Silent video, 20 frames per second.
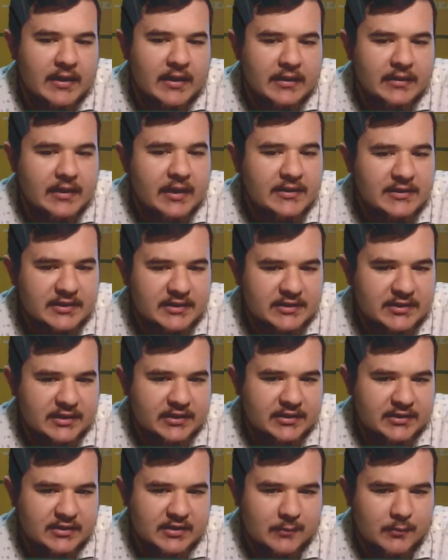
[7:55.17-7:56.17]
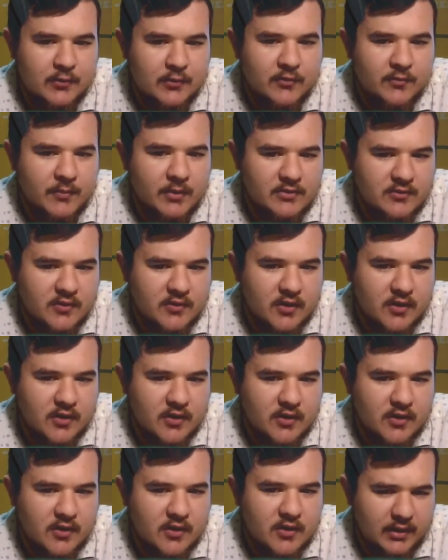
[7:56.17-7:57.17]
Knight c6 is the move most
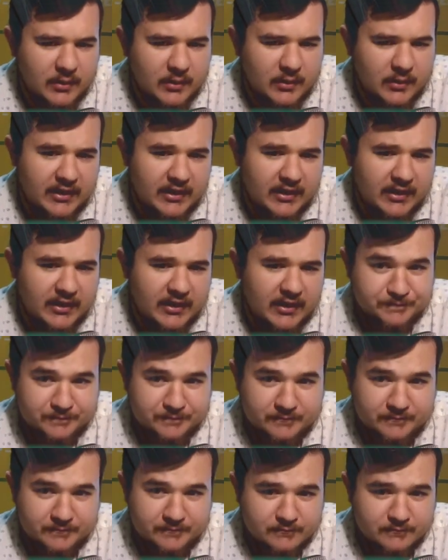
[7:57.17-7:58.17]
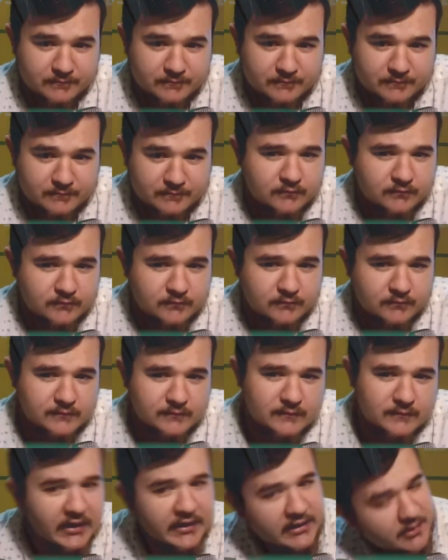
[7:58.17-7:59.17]
commonly played here in
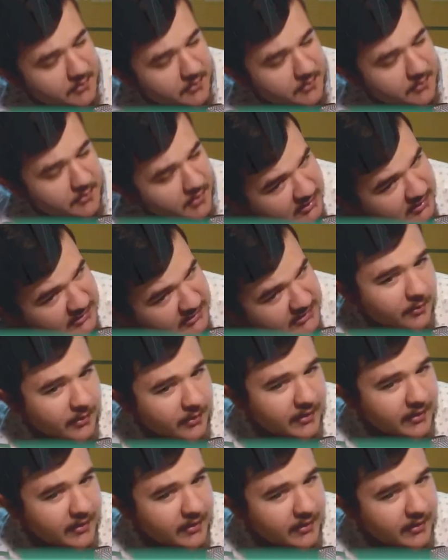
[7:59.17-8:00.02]
the Masters database.